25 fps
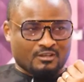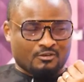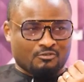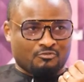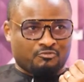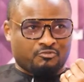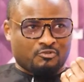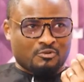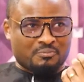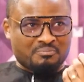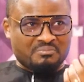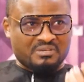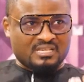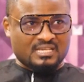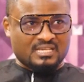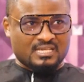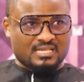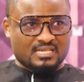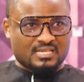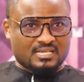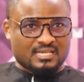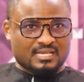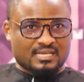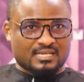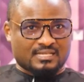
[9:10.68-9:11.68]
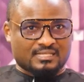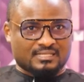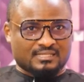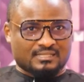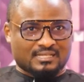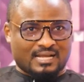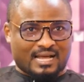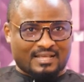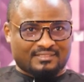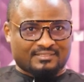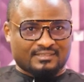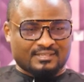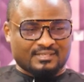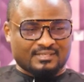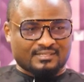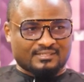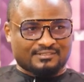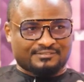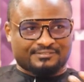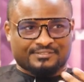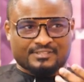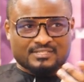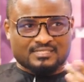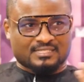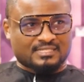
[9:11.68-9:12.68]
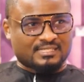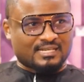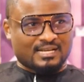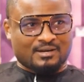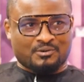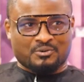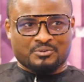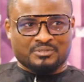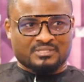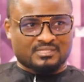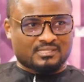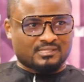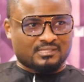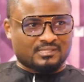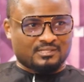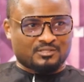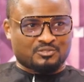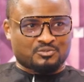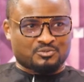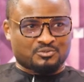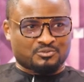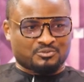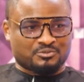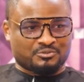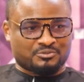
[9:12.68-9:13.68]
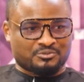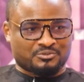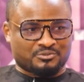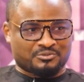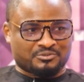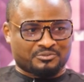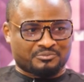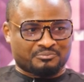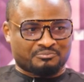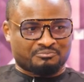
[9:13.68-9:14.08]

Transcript: for me, I think the first thing I always say to